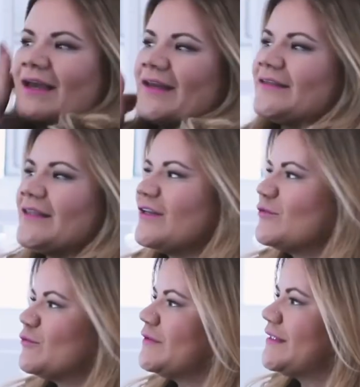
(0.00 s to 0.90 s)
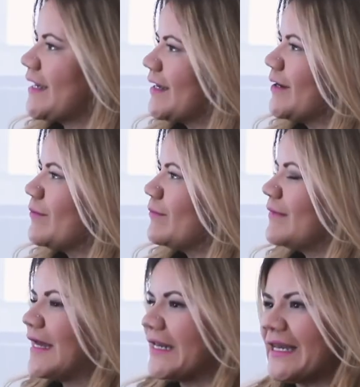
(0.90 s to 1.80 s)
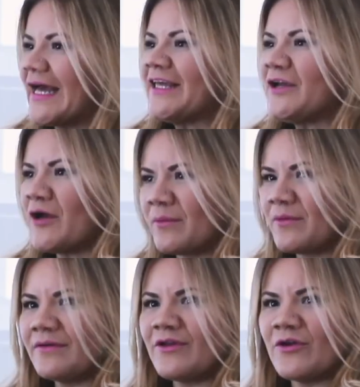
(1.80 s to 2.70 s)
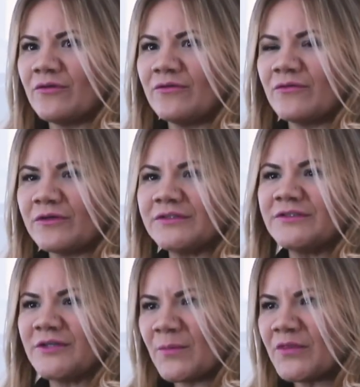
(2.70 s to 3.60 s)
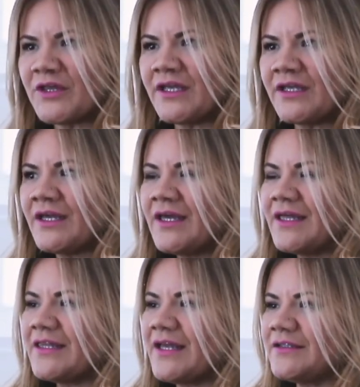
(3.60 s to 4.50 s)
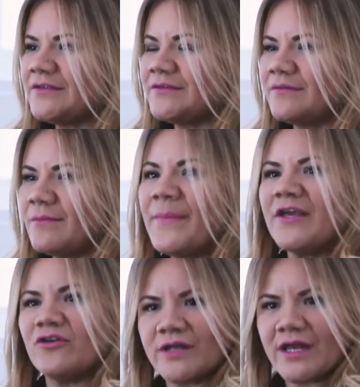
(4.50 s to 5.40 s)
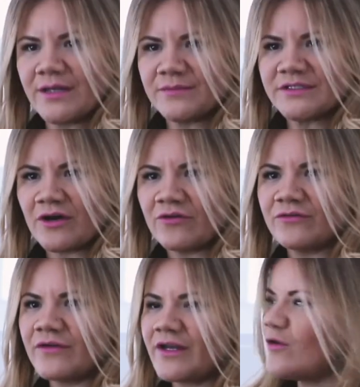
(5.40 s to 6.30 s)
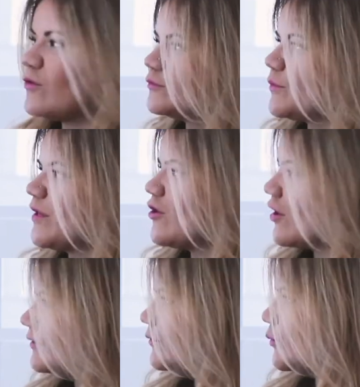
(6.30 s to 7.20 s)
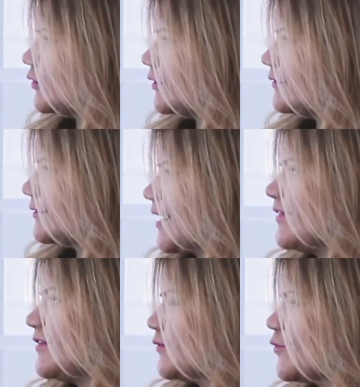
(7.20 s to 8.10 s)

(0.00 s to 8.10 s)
then to see him light up, you know, for something that is bigger than himself and goes beyond words can